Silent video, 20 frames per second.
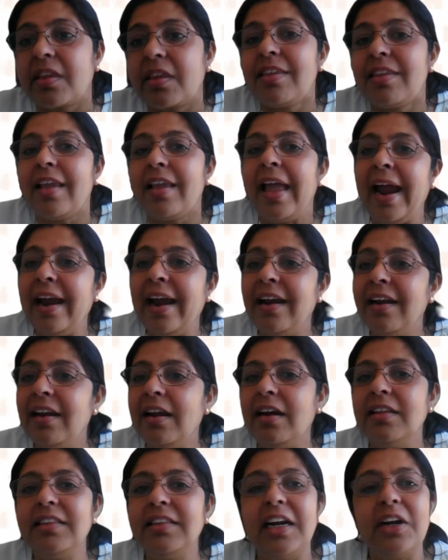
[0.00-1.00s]
and uh,
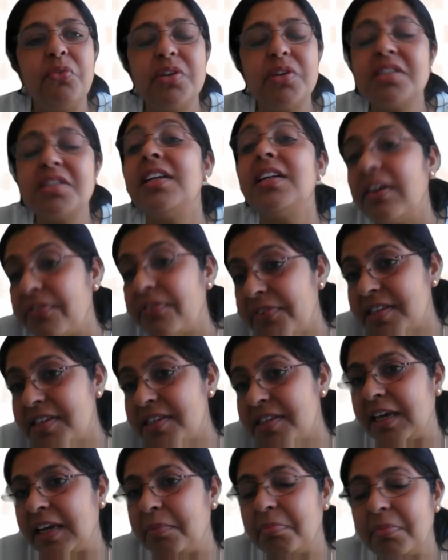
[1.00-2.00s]
that was the toughest
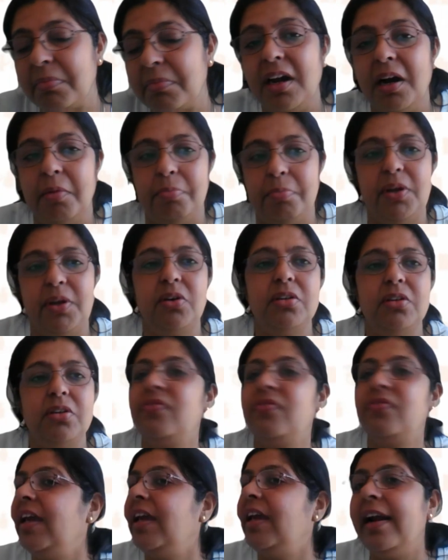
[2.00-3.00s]
time because we
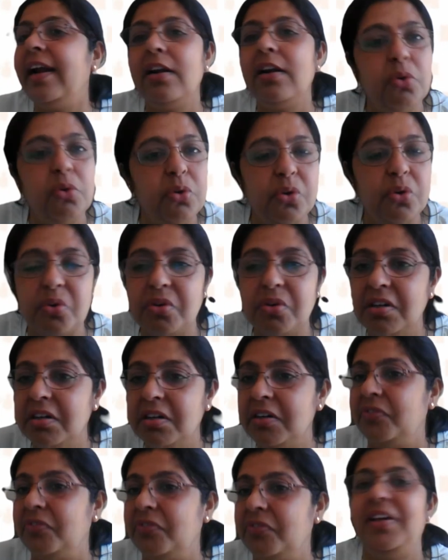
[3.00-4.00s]
had no donor
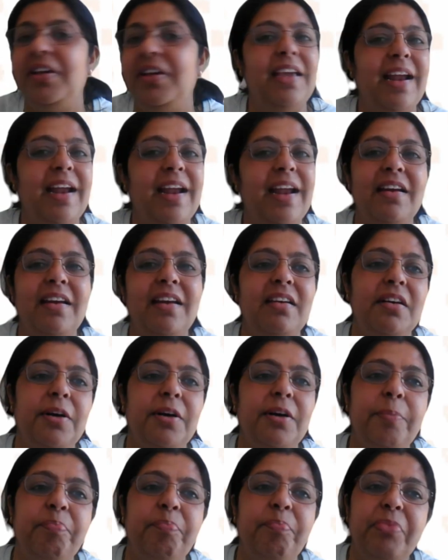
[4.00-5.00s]
we had
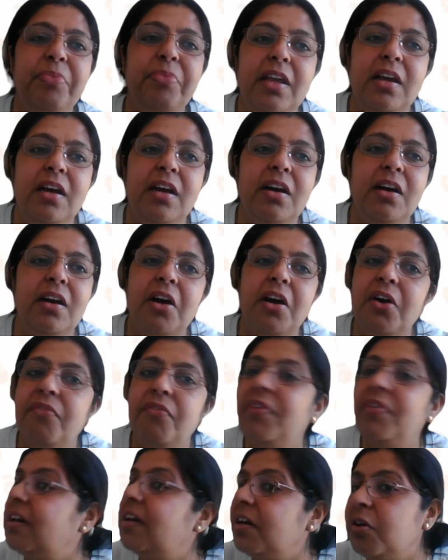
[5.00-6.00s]
uh, uh,
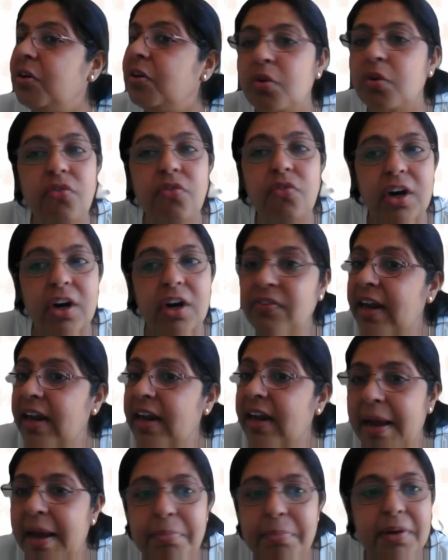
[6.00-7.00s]
we didn't know what will
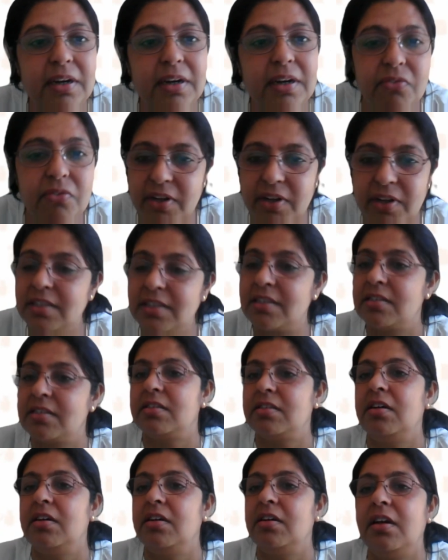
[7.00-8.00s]
happen once
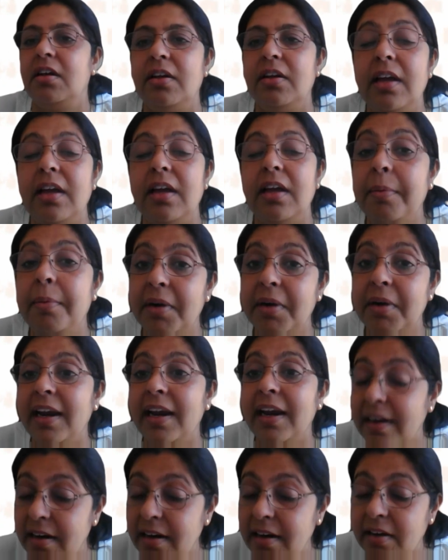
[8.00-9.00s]
uh, um,
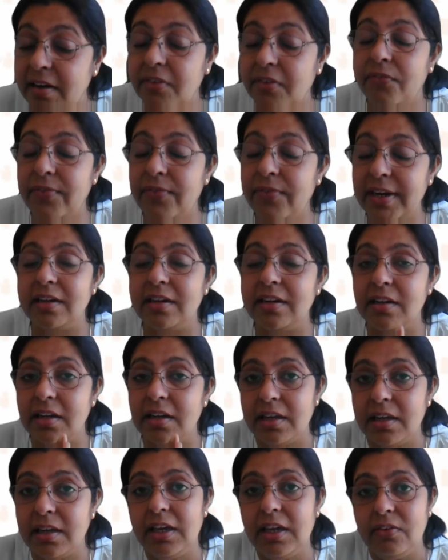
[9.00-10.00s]
and when
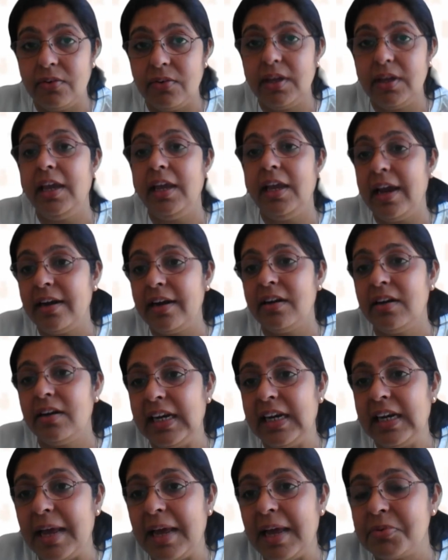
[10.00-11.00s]
he he had a
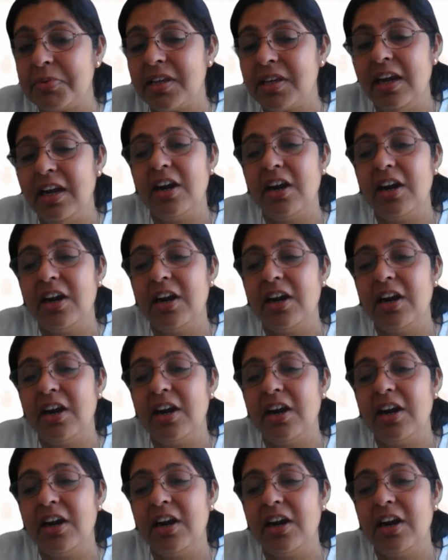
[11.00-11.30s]
relapse